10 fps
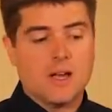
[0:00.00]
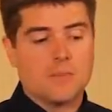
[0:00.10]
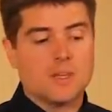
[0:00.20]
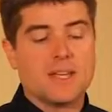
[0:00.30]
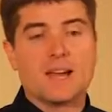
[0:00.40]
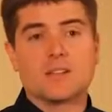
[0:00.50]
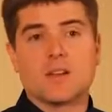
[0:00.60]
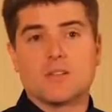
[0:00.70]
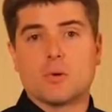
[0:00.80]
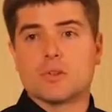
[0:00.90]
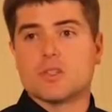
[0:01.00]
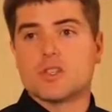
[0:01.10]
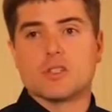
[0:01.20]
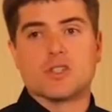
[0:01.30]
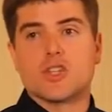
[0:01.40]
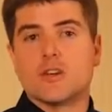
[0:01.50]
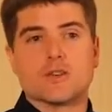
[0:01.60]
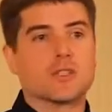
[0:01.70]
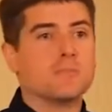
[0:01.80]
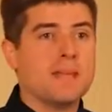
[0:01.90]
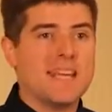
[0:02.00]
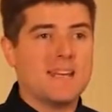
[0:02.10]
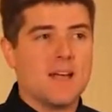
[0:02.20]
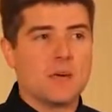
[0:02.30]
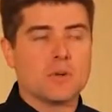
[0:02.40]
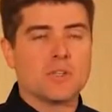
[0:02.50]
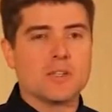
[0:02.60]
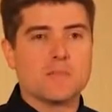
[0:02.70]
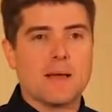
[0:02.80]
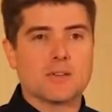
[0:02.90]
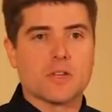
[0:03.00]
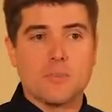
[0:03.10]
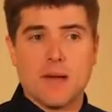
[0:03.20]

Um, the downside, of course, is just the sheer speed at which these pellets come